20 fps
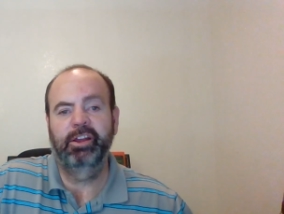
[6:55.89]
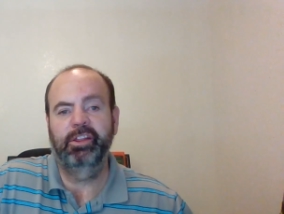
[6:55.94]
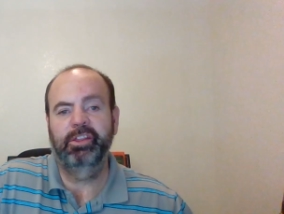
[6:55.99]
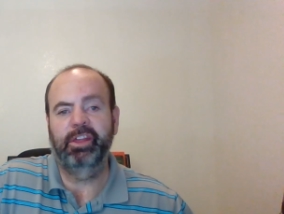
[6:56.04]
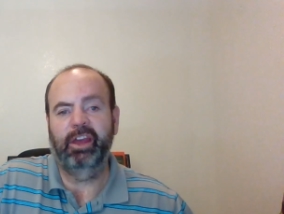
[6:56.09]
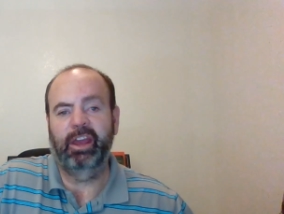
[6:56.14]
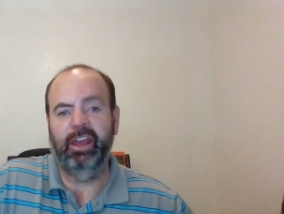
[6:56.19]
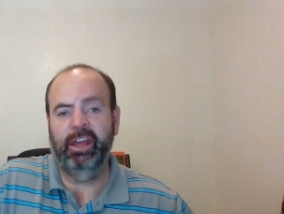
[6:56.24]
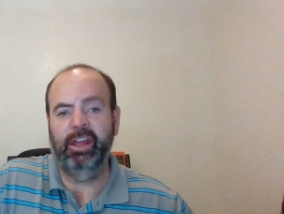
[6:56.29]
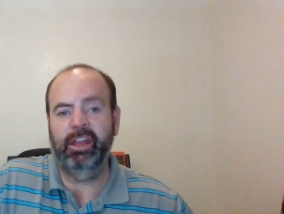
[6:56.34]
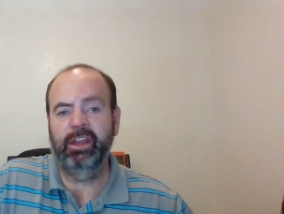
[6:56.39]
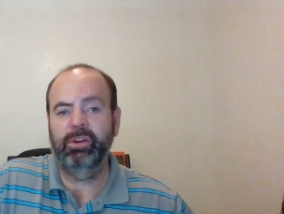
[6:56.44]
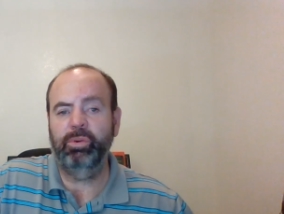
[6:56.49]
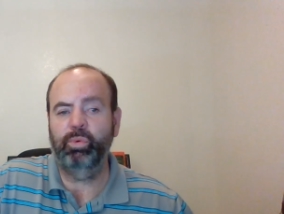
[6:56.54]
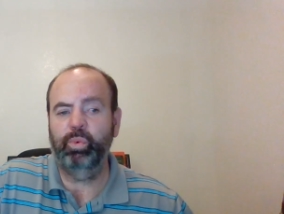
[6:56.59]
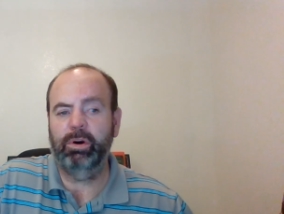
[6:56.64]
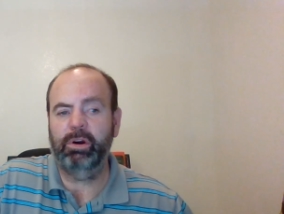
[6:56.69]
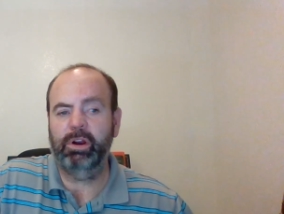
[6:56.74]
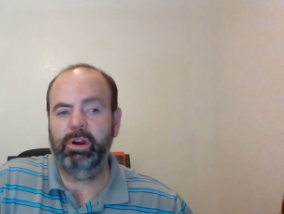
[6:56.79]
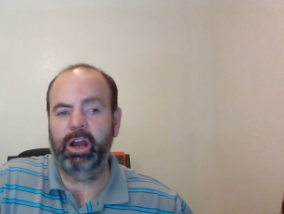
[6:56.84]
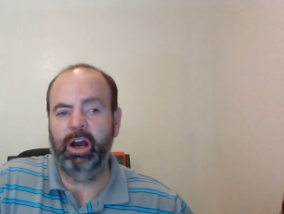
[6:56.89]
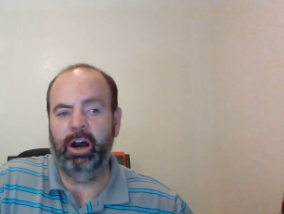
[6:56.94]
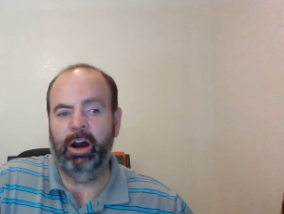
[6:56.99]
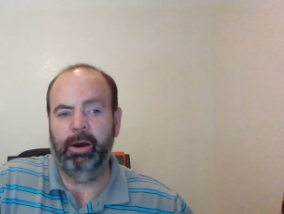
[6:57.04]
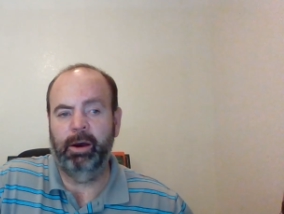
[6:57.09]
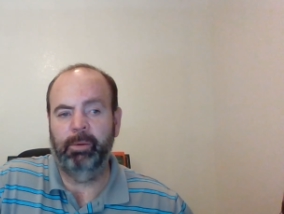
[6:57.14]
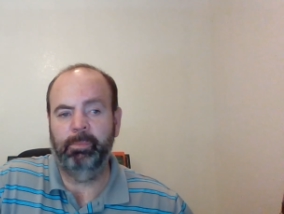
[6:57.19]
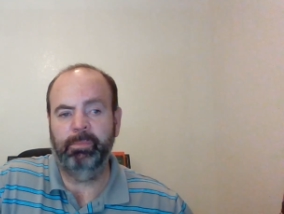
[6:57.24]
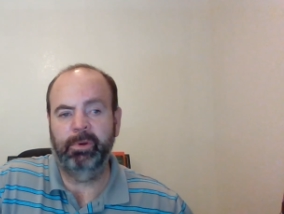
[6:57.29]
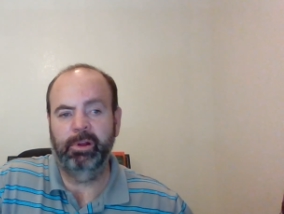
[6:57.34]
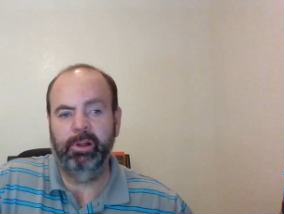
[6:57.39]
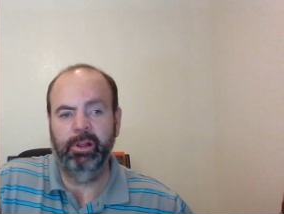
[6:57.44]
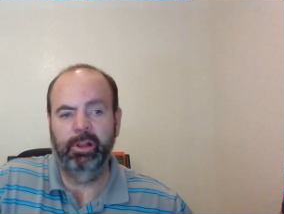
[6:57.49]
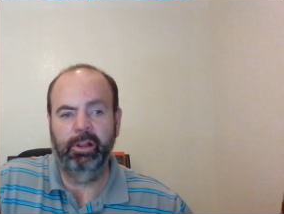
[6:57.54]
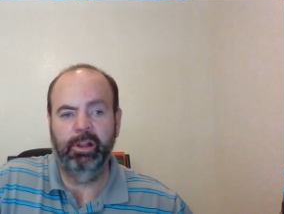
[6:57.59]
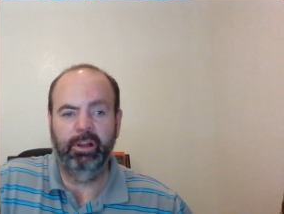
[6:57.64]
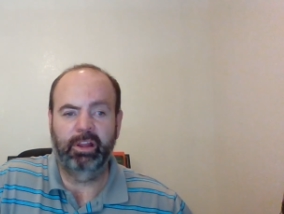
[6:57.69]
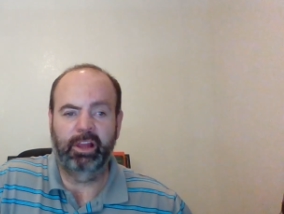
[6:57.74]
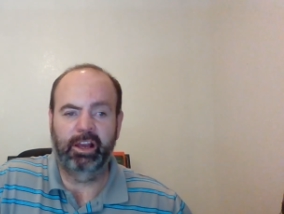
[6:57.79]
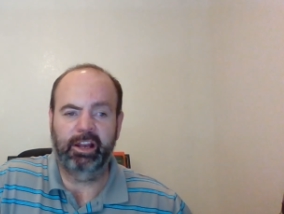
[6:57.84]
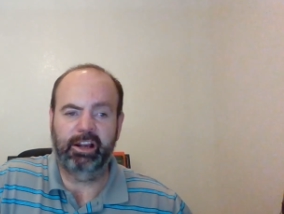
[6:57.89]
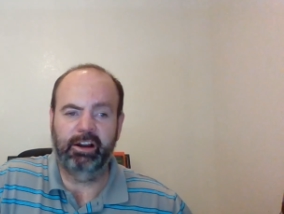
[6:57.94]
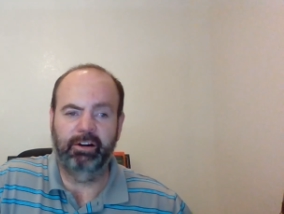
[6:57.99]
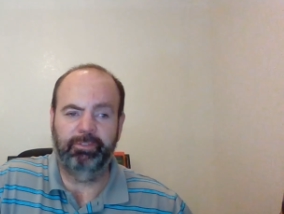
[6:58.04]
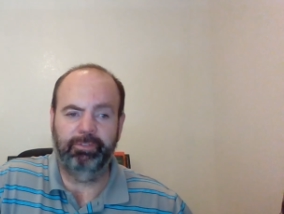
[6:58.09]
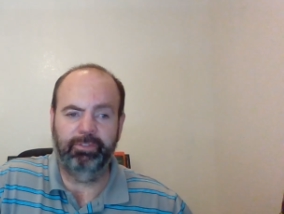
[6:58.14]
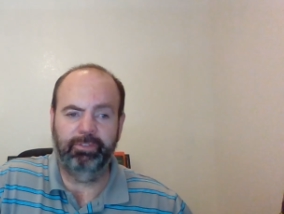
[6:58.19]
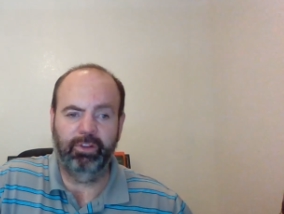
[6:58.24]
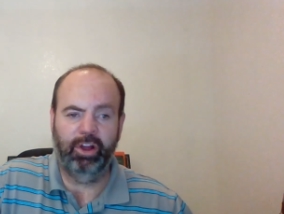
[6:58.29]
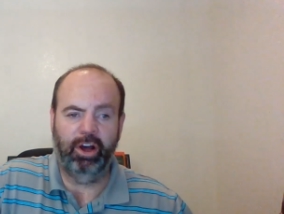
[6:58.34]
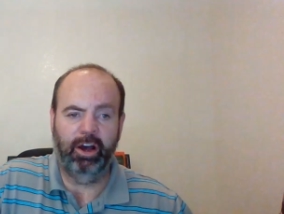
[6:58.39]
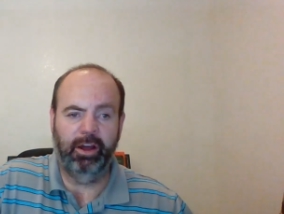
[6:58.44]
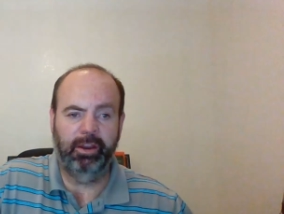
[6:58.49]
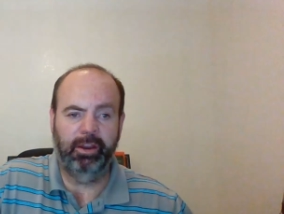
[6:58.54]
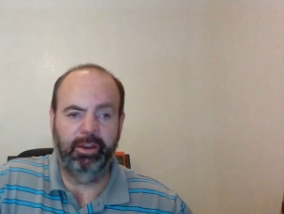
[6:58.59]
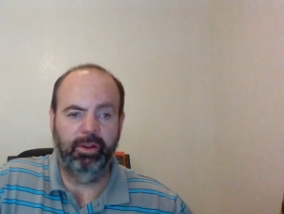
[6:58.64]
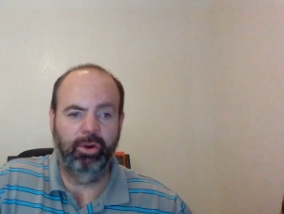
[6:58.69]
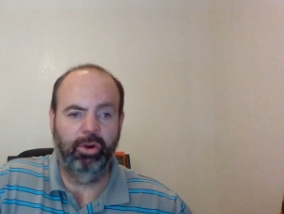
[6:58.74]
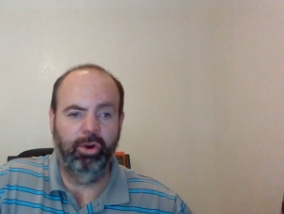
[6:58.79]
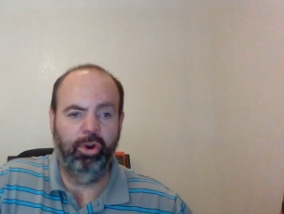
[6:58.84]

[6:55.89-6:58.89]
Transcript: The end will come like a flood.